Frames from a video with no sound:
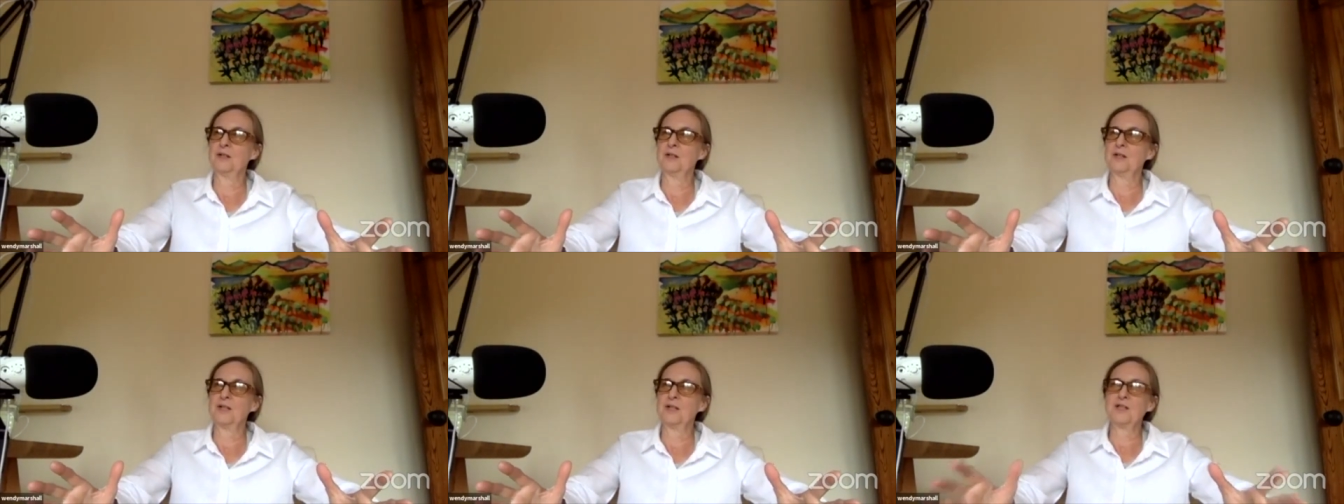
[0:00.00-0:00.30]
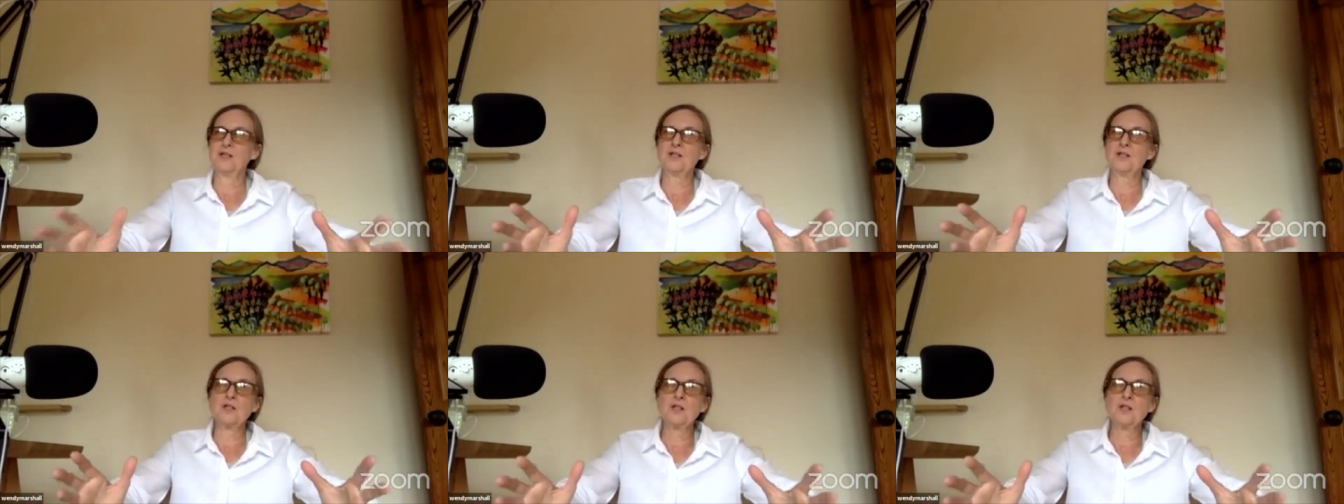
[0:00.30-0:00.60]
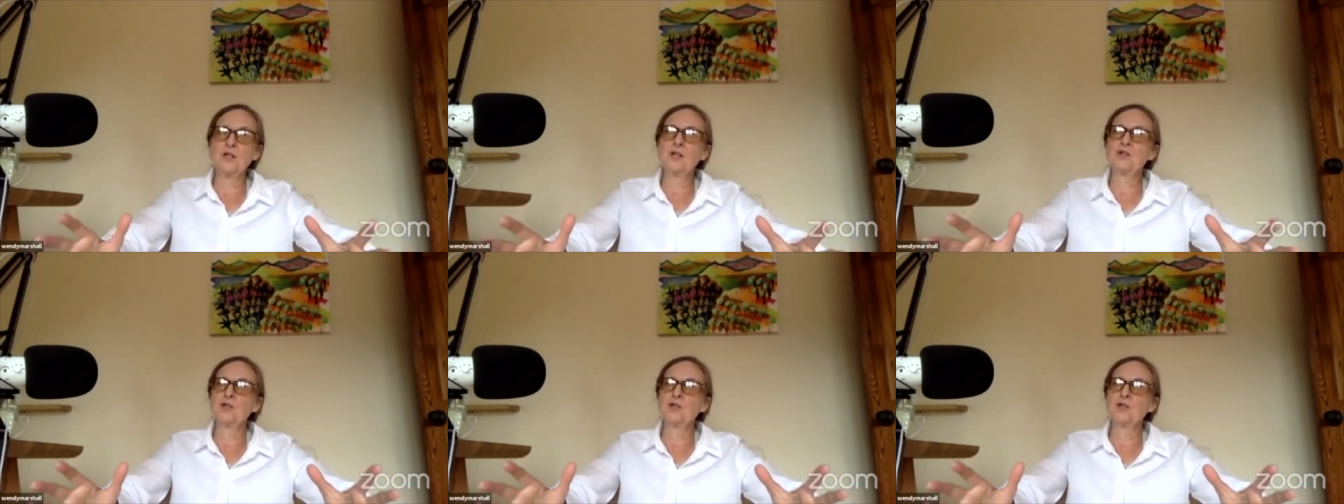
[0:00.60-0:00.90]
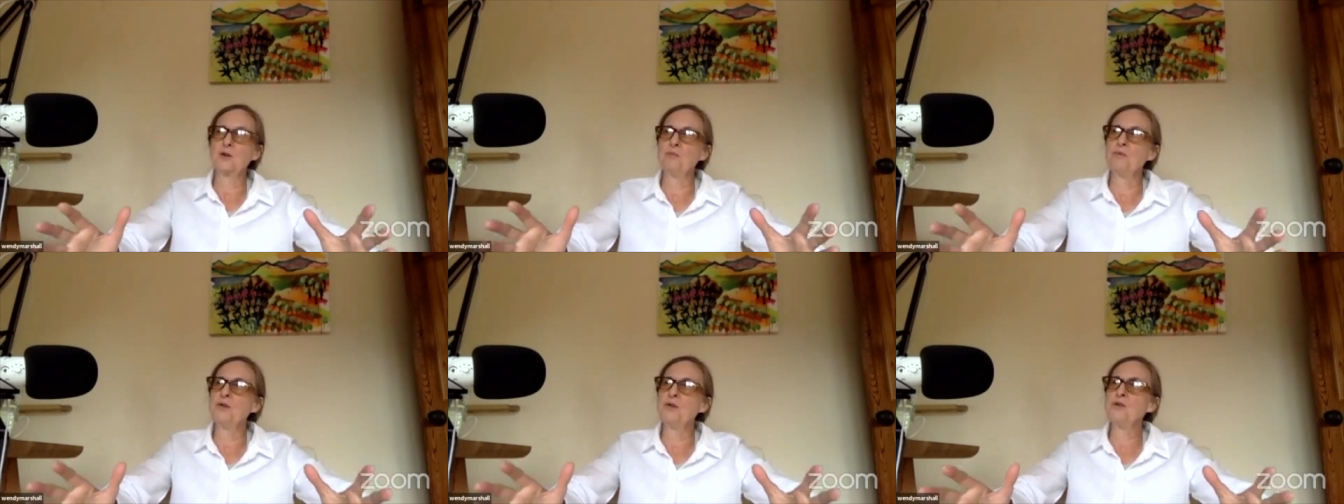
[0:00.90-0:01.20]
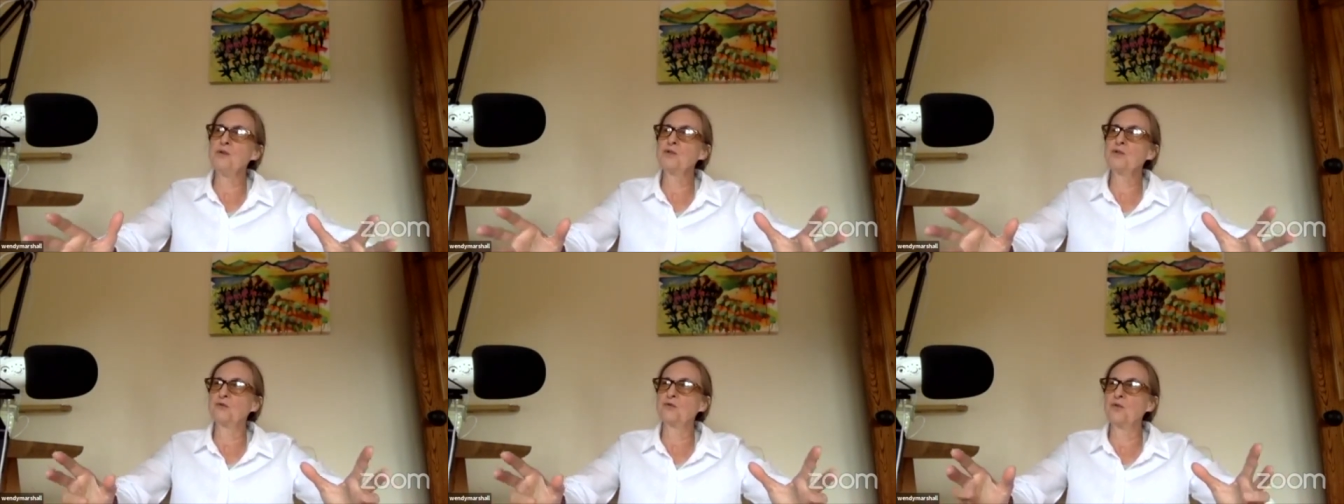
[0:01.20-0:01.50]
It's such a
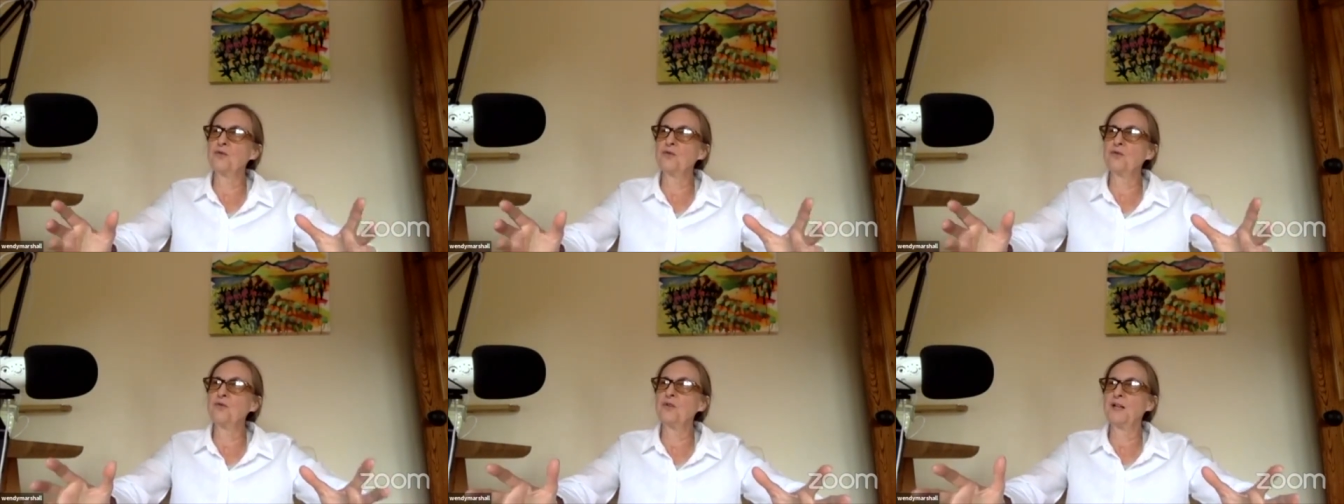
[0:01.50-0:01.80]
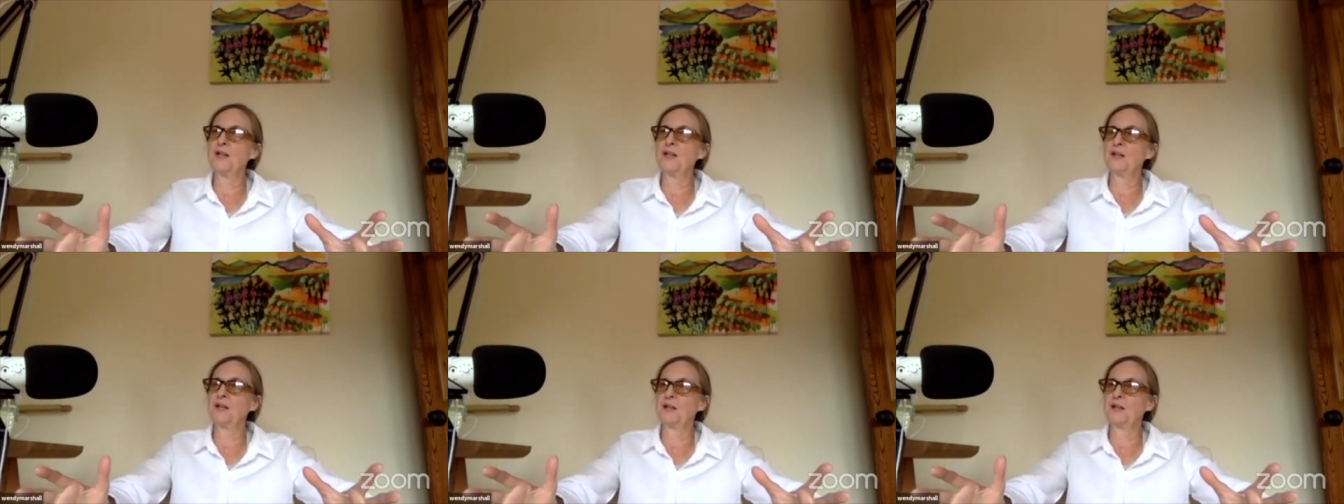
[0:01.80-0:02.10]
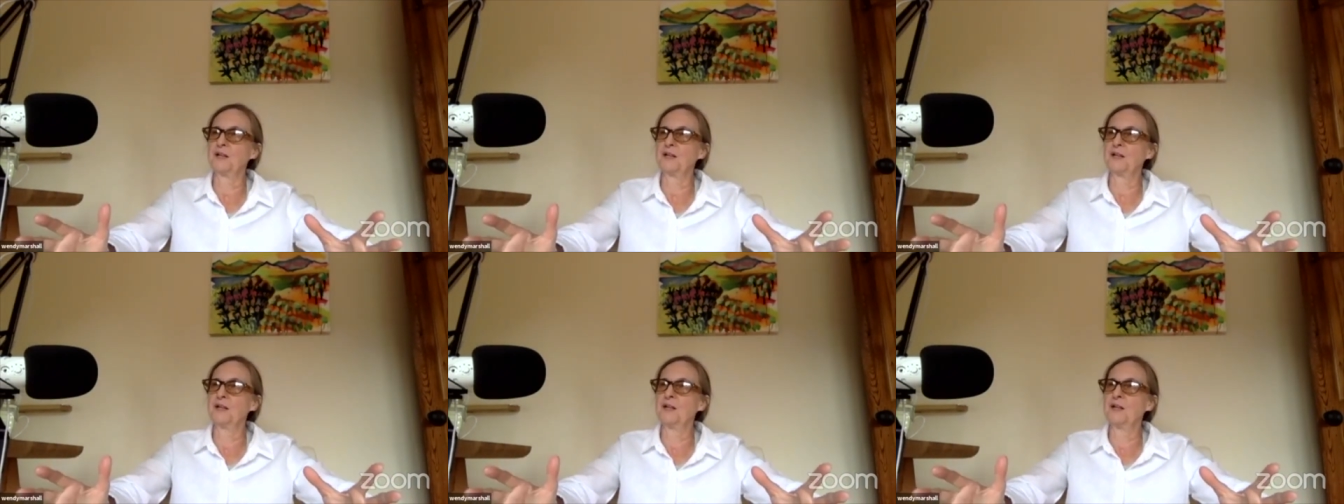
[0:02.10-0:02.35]
beautiful feeling